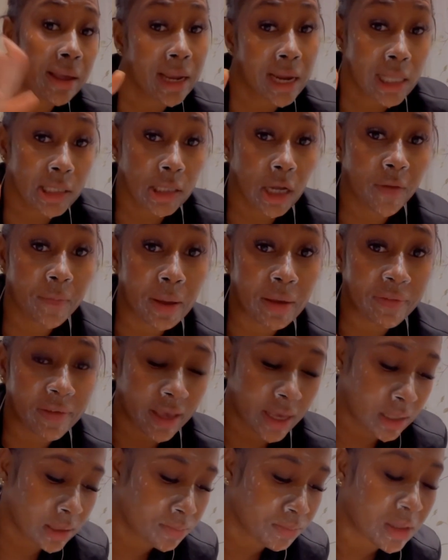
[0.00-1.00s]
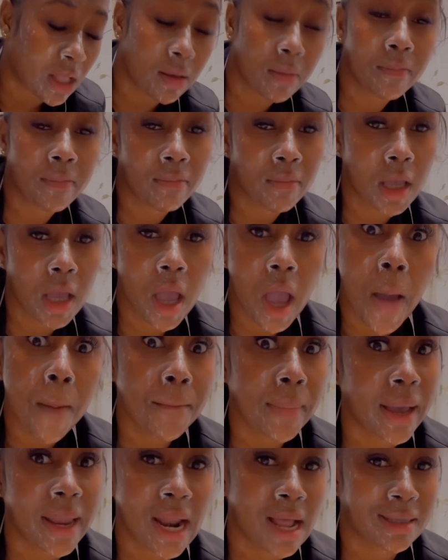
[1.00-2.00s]
cleanser off my face.
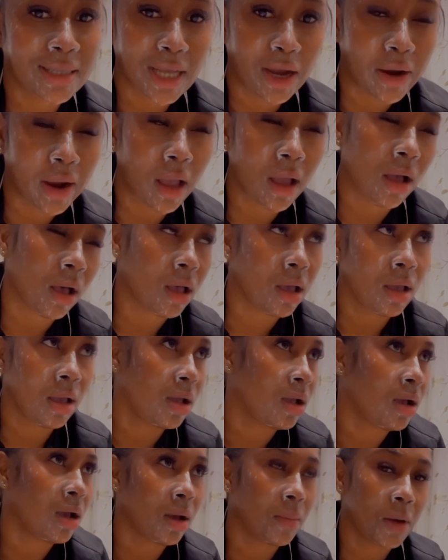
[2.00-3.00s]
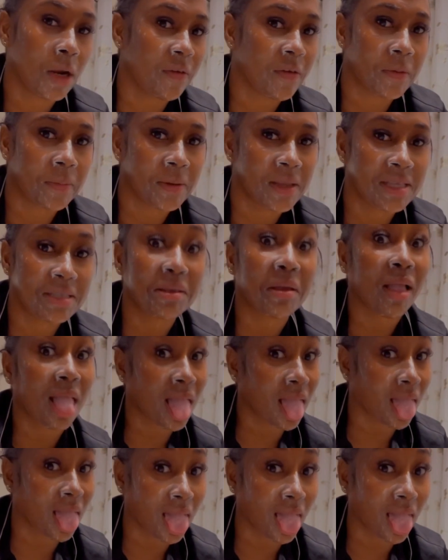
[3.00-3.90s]
My not sorry. Oh, I'm all over the place. Um,